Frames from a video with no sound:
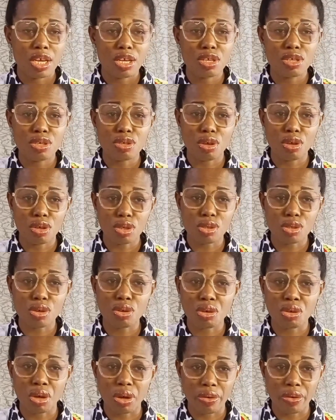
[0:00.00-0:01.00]
Is
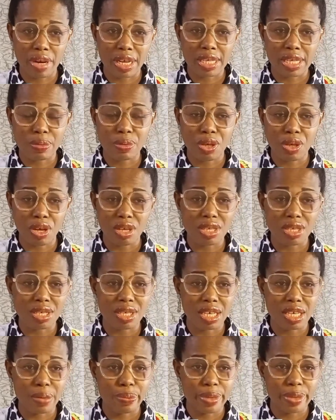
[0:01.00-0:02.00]
also correct because
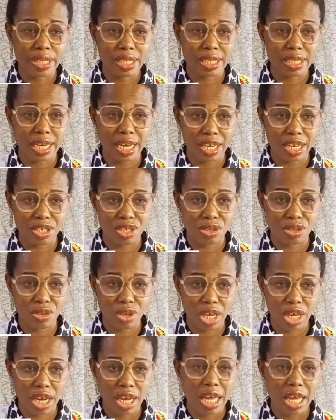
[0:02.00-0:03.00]
it's a repeated action.
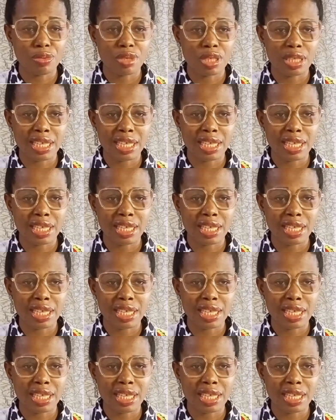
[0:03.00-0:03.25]
Okay,